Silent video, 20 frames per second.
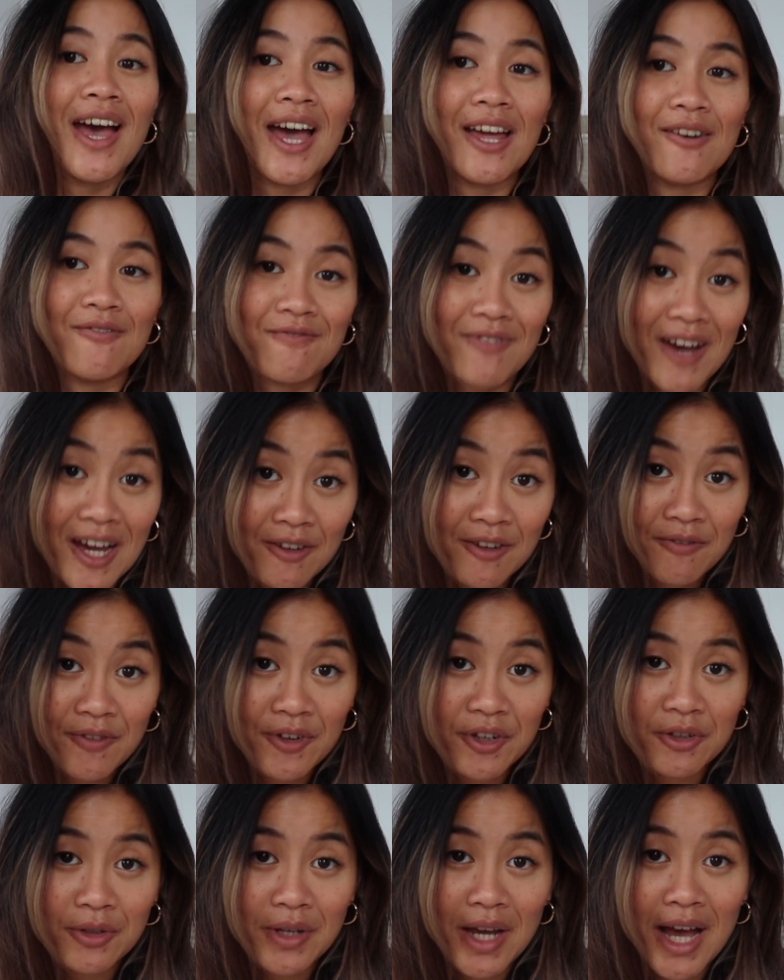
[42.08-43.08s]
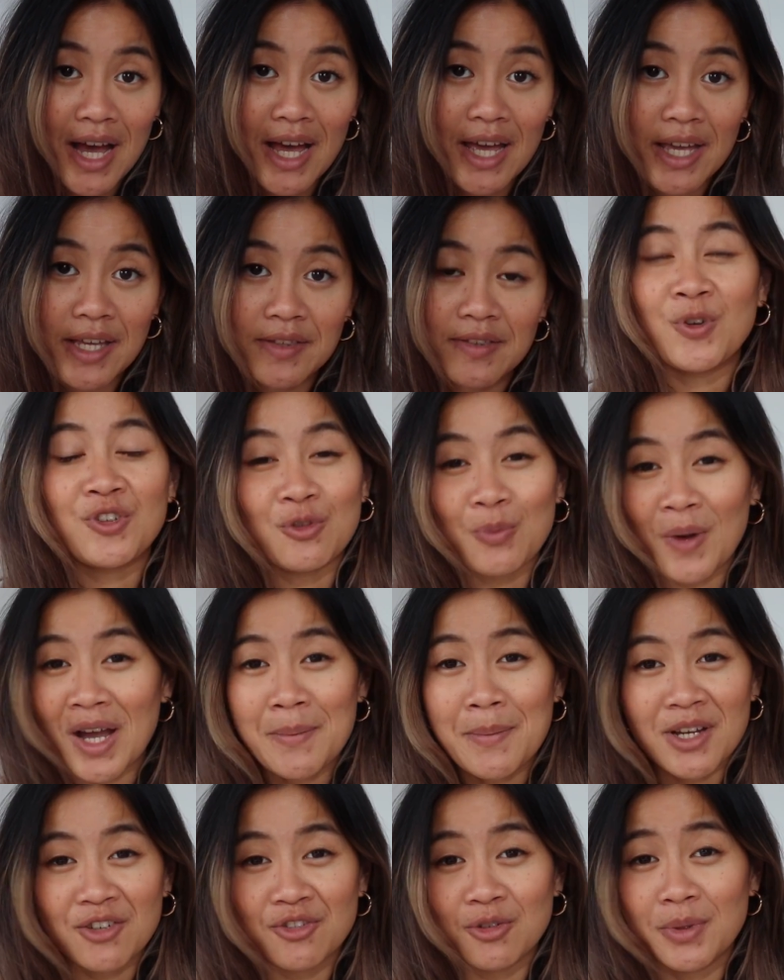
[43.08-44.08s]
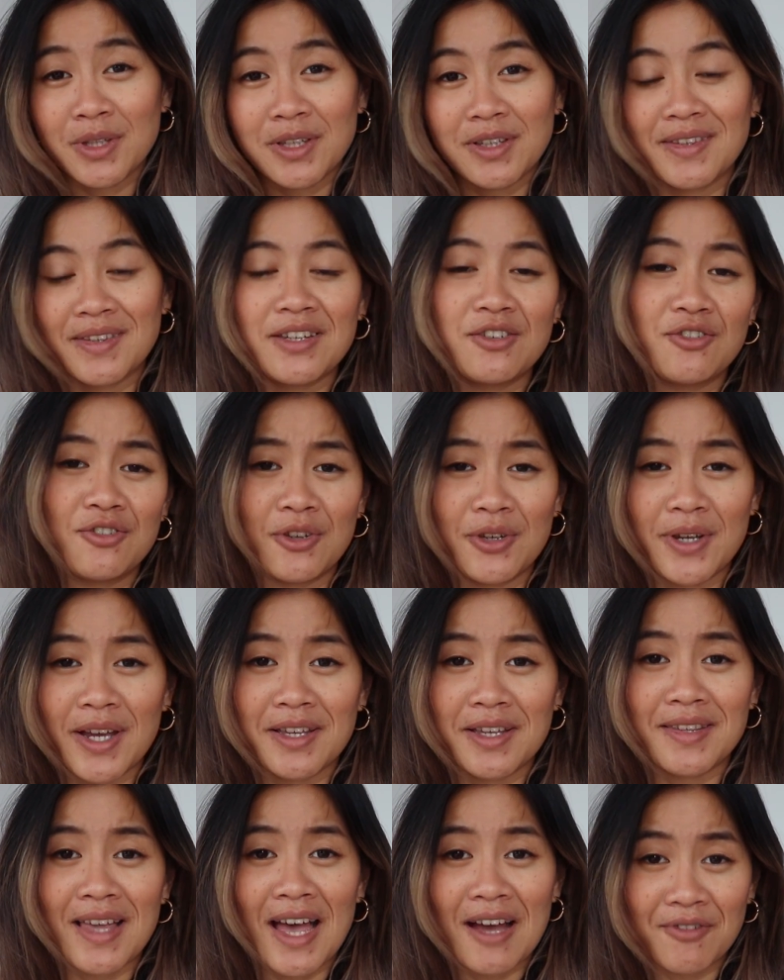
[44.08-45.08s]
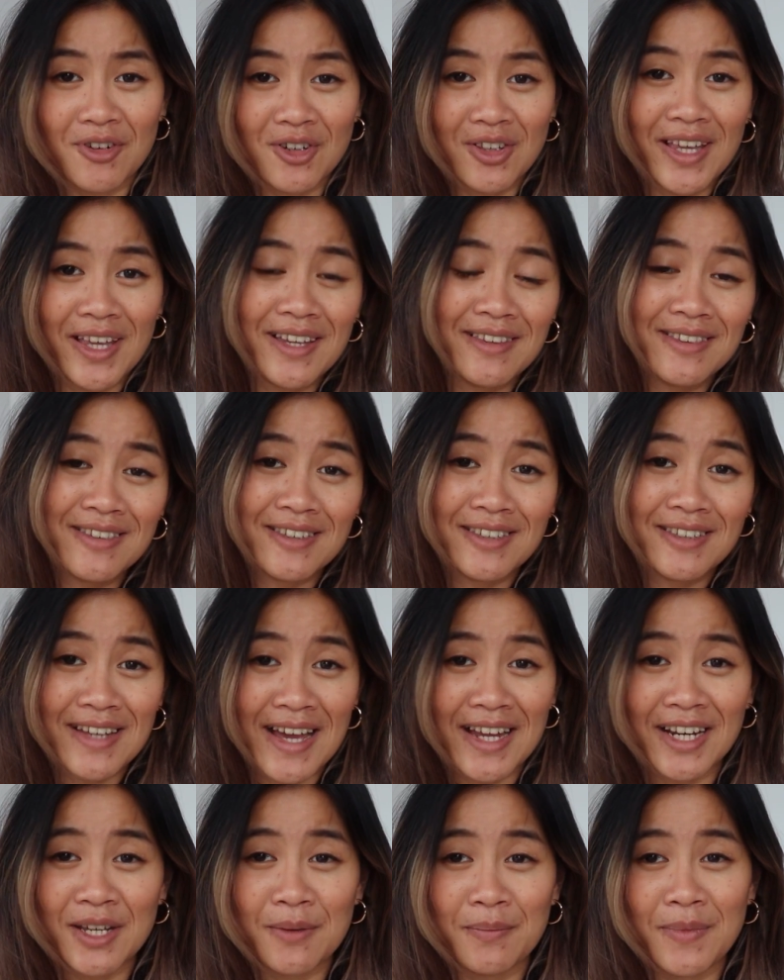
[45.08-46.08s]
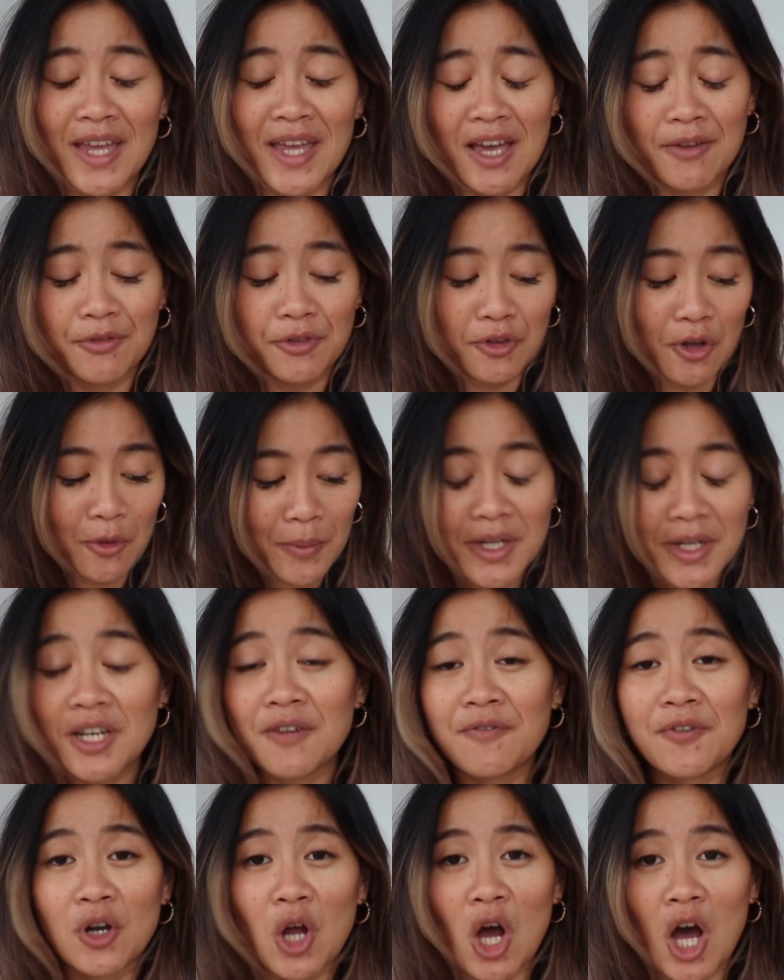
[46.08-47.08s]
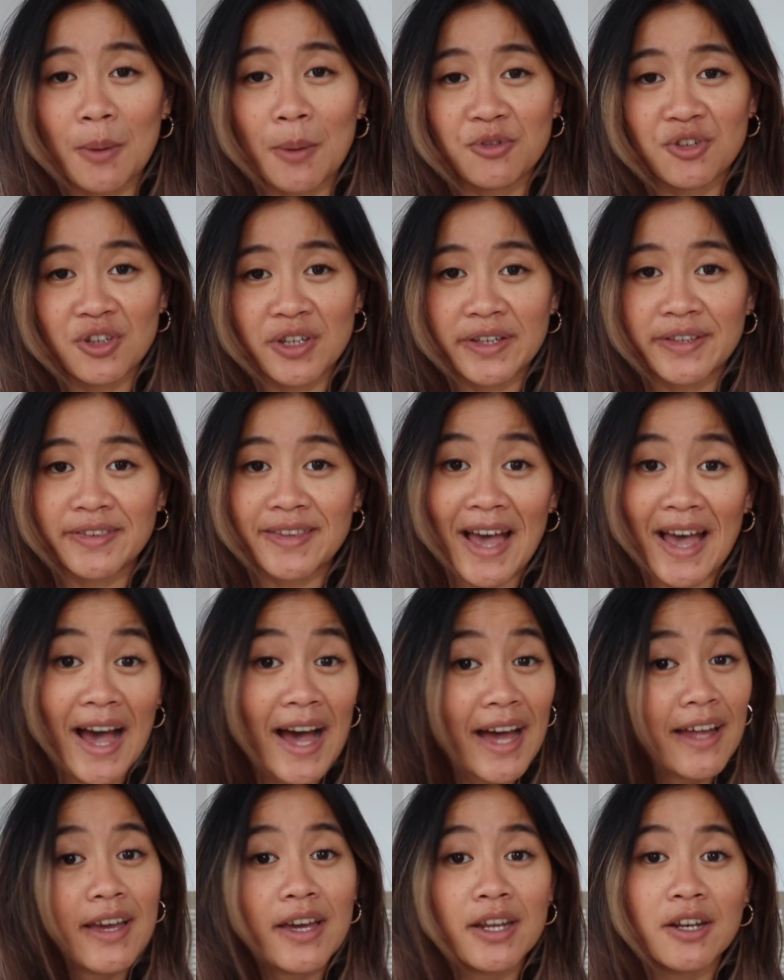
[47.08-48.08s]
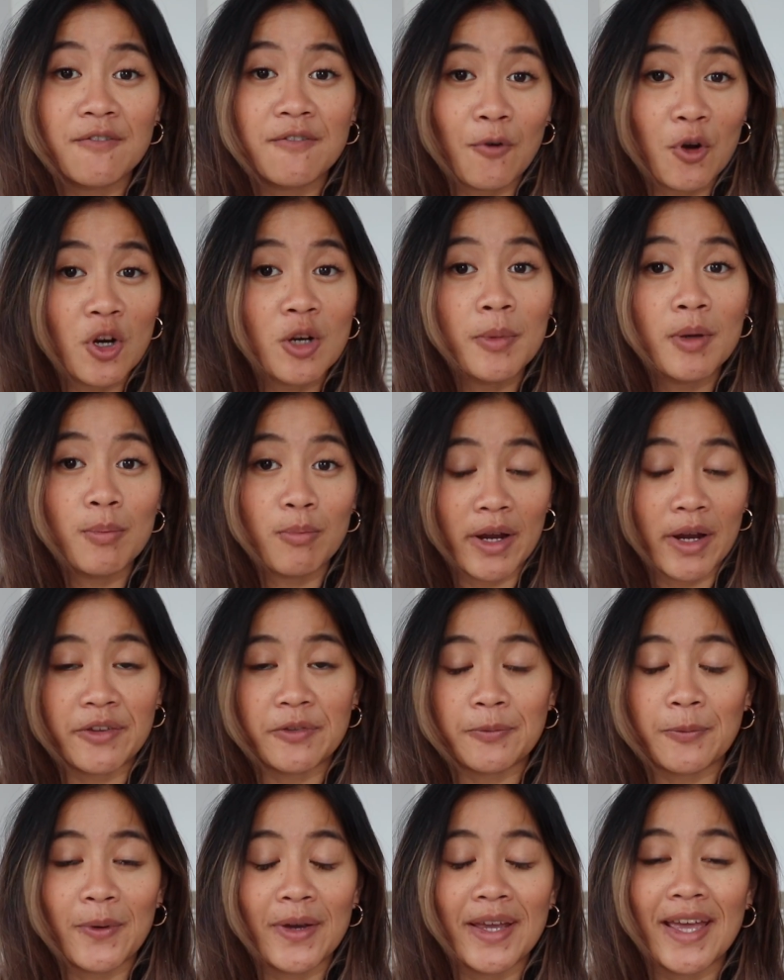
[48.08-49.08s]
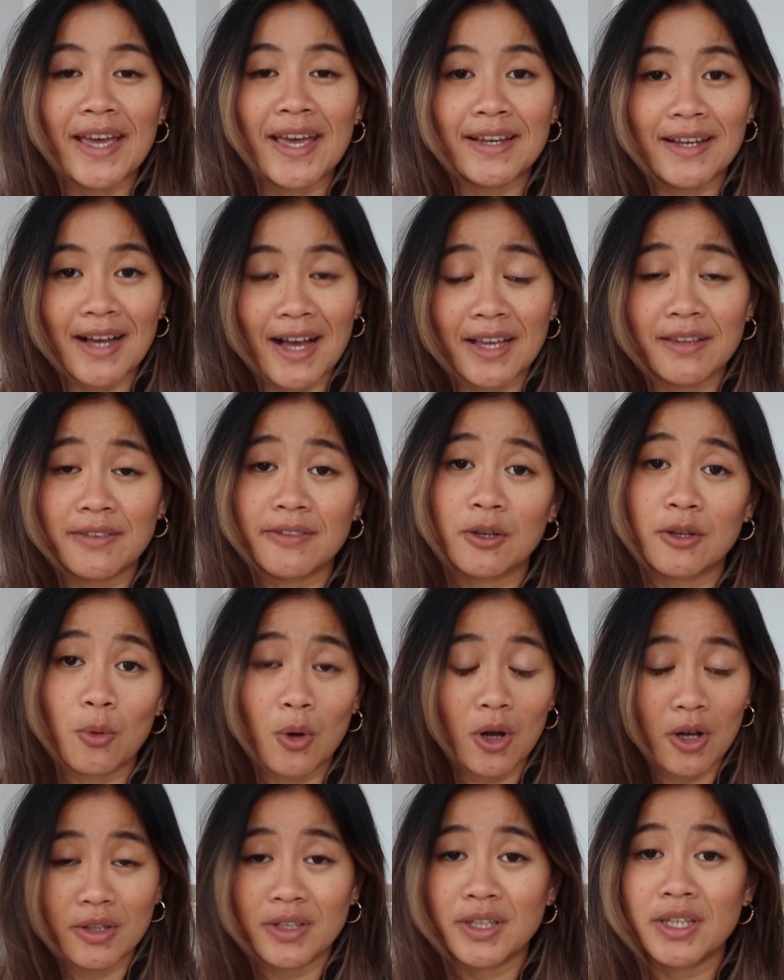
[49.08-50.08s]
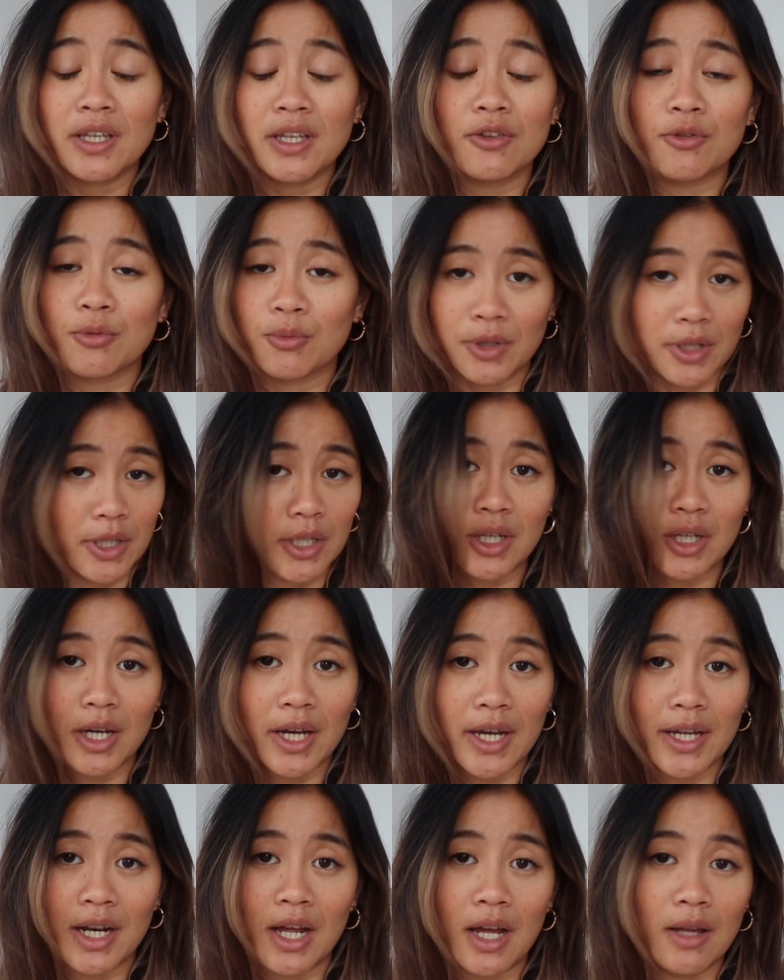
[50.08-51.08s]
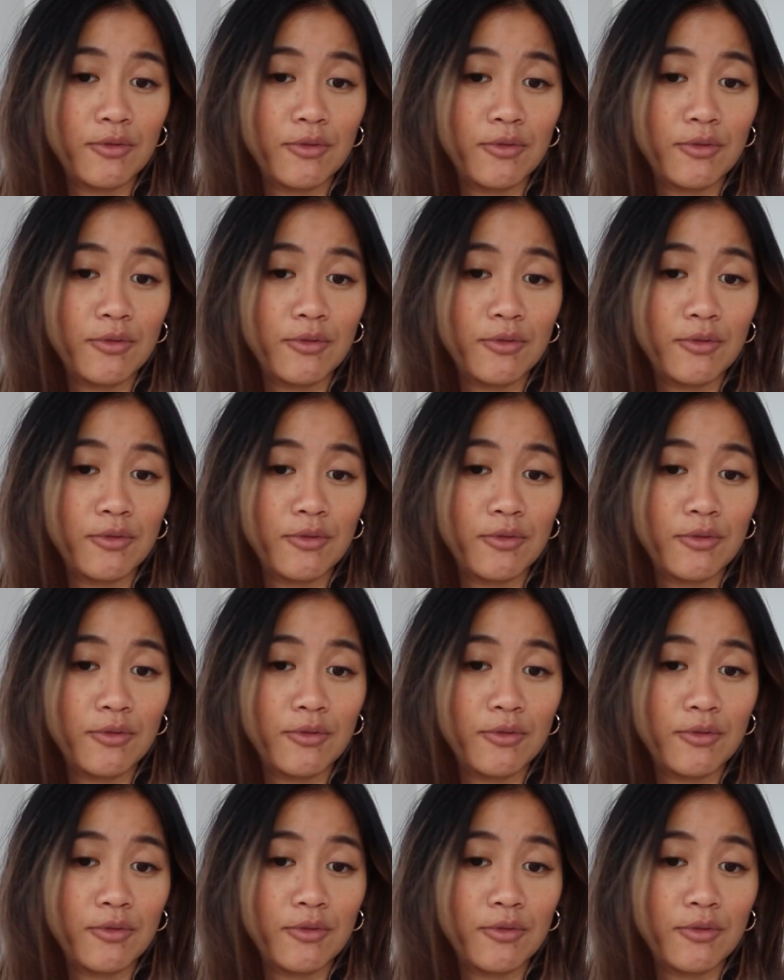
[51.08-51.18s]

and fun for you guys, which is why I'm actually really excited to show you guys Everlane's denim. They have so many different options at an affordable price point, and guys, the quality is really good.